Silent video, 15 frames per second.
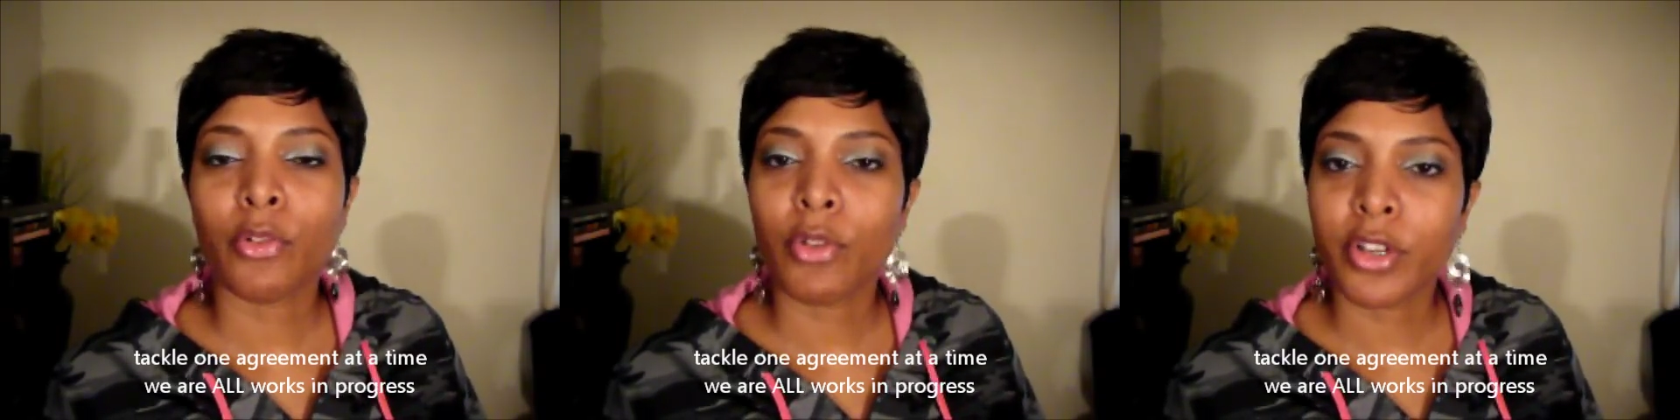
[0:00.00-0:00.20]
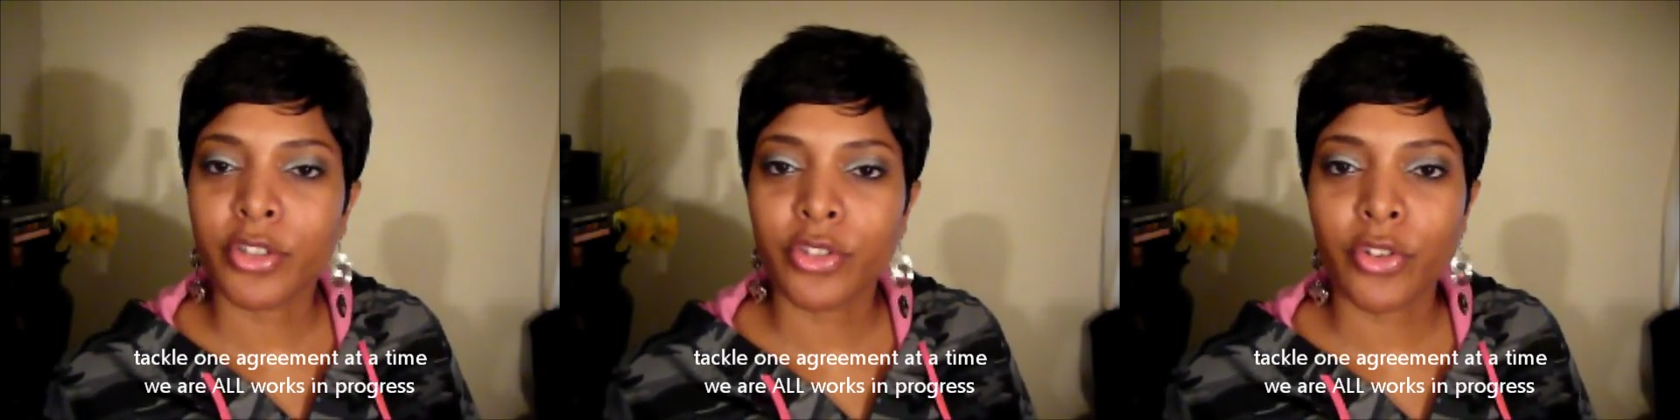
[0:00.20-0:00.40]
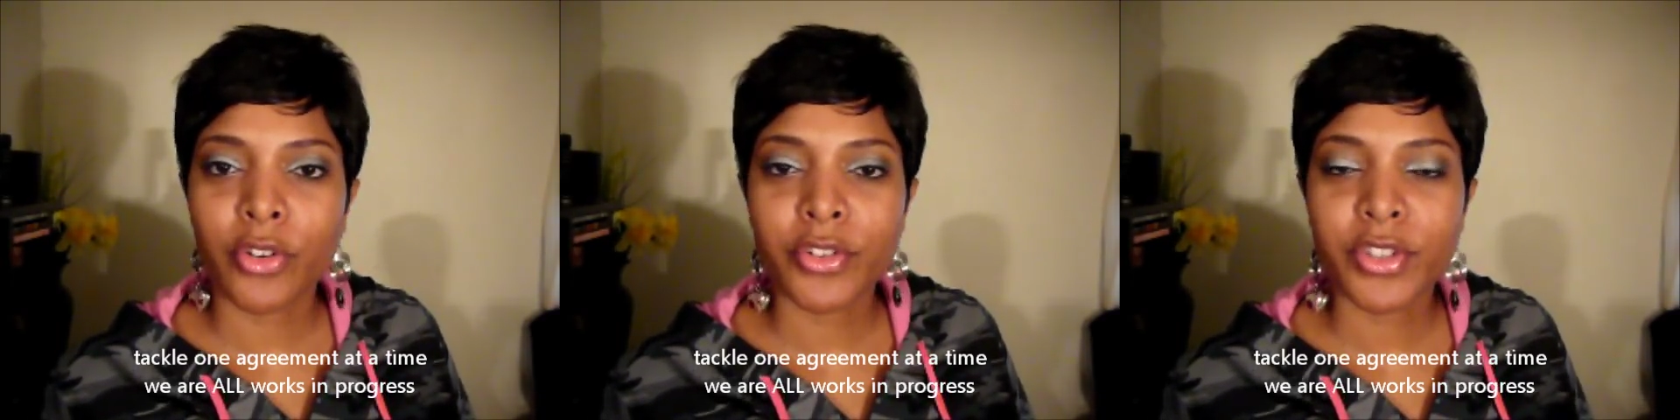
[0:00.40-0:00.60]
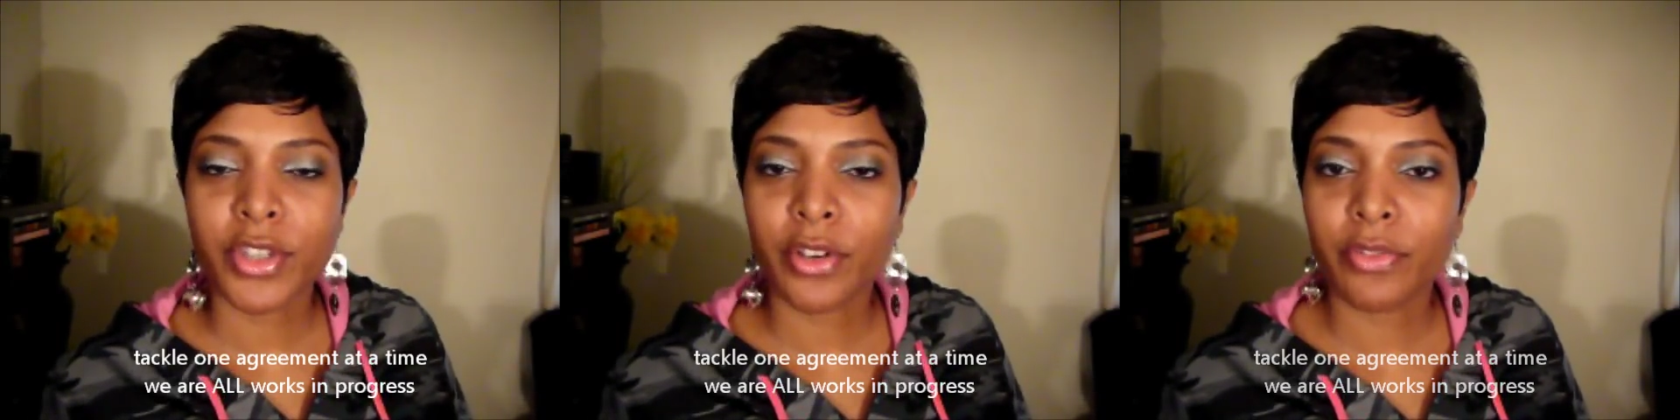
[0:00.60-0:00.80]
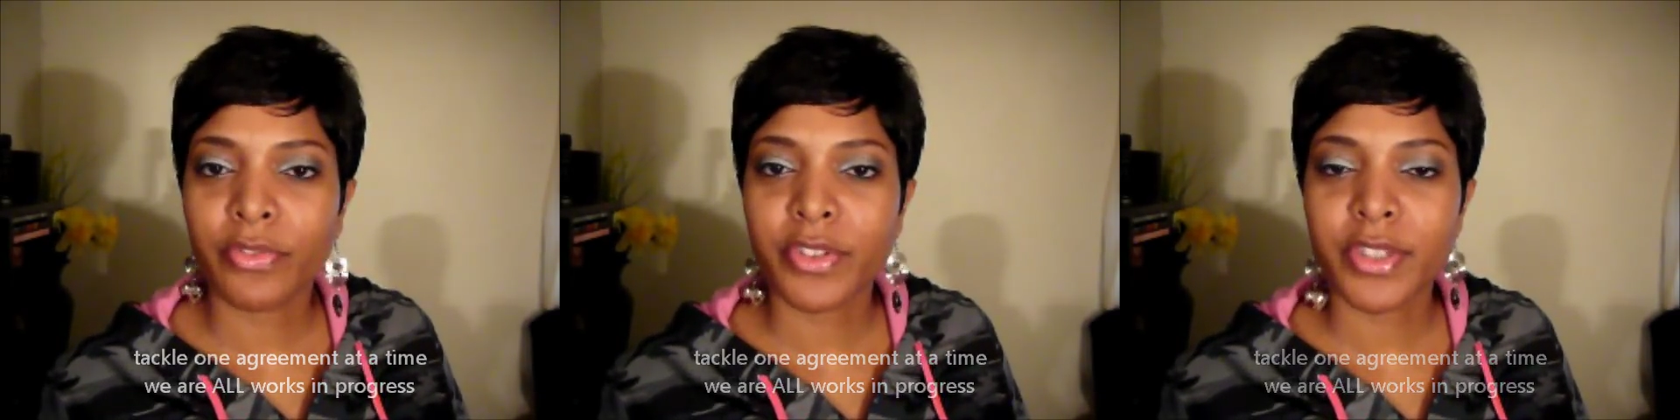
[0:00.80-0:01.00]
crushed our
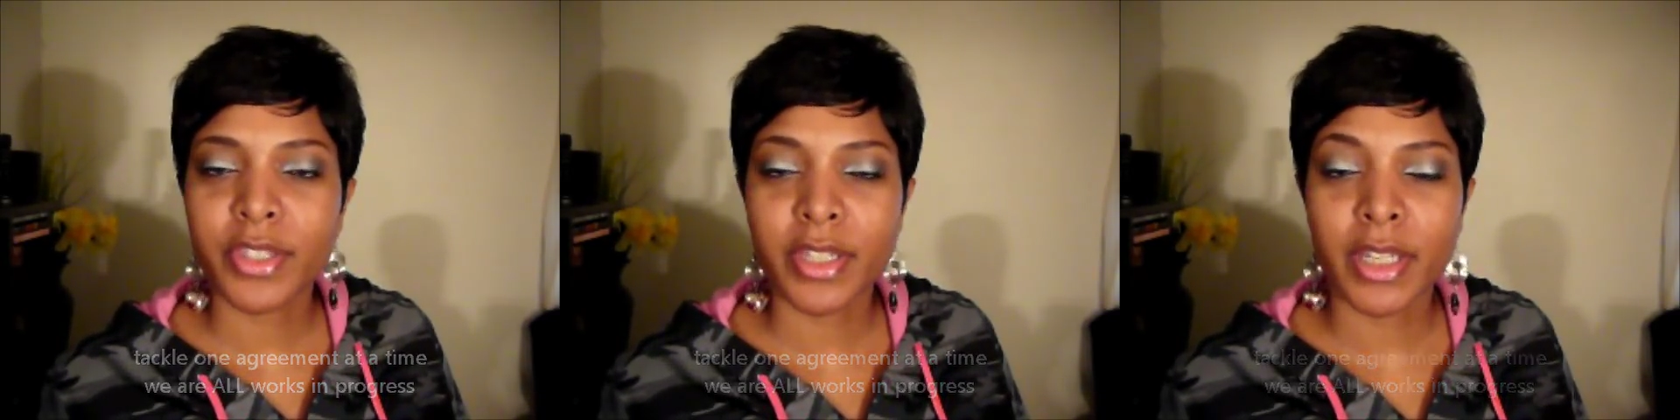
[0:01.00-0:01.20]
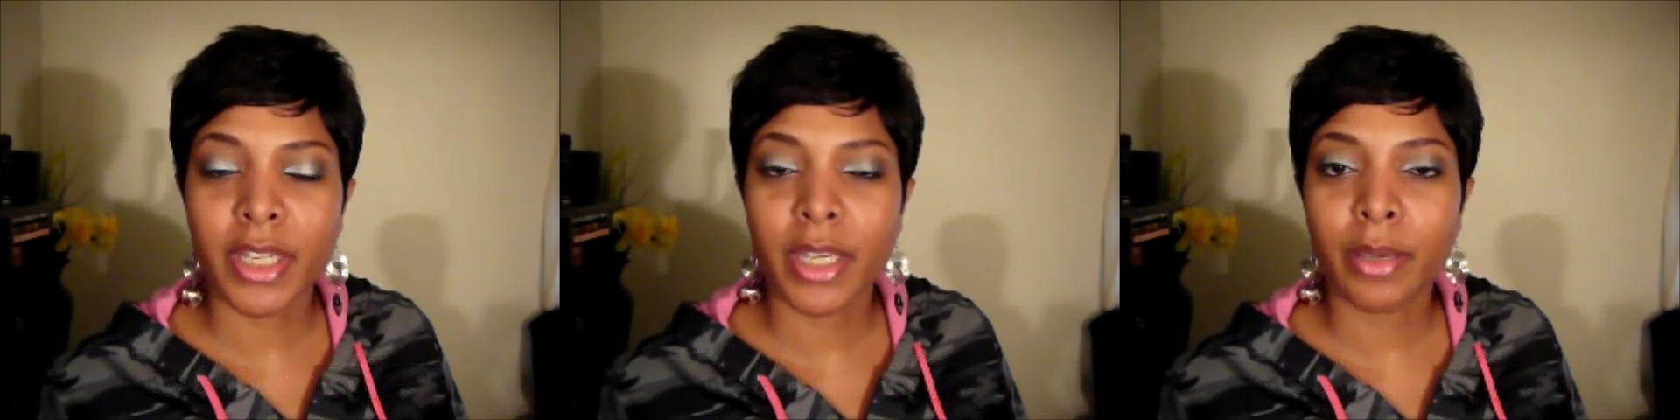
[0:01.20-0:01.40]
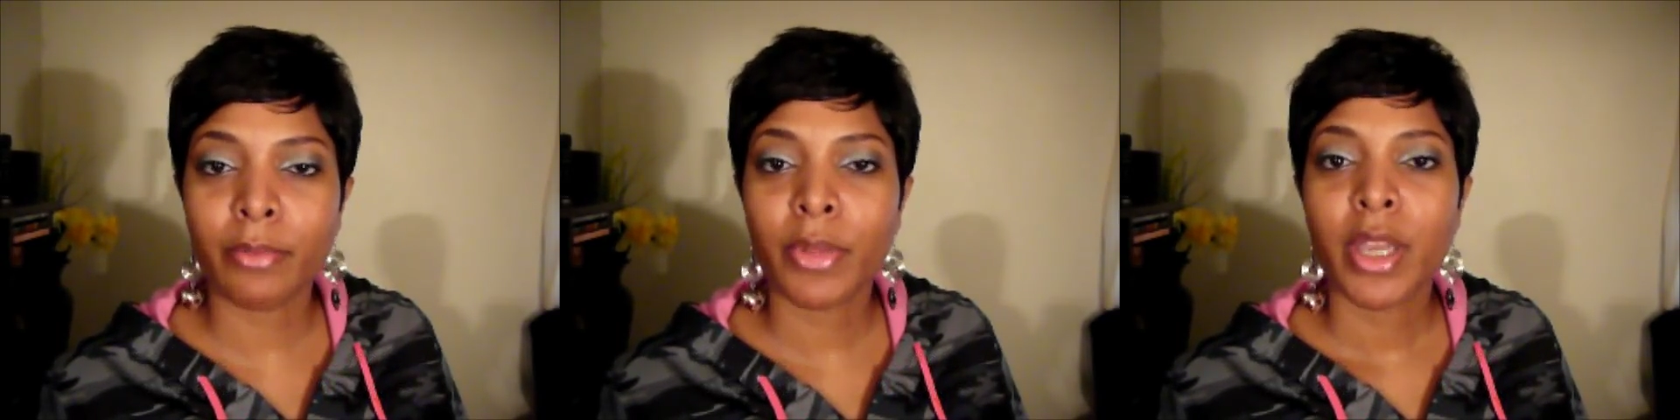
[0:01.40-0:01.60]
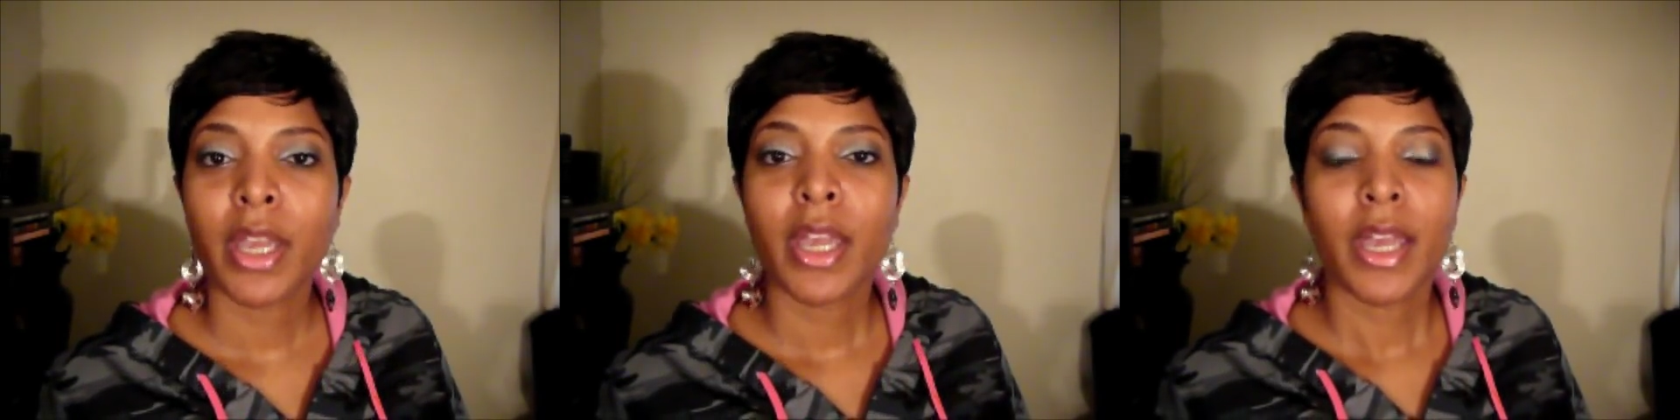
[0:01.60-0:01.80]
self-esteem.